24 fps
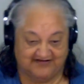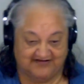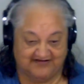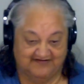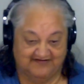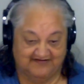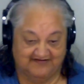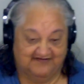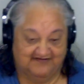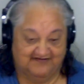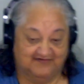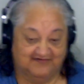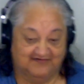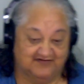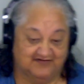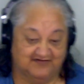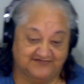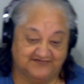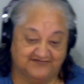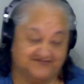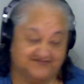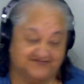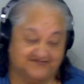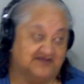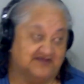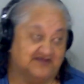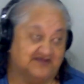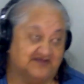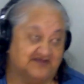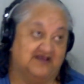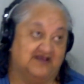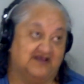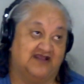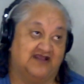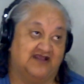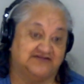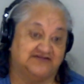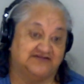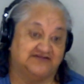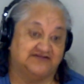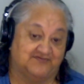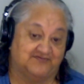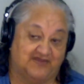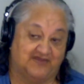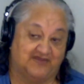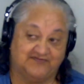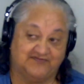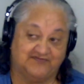Because at the
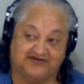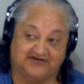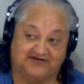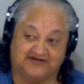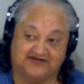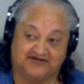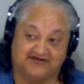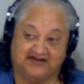moment,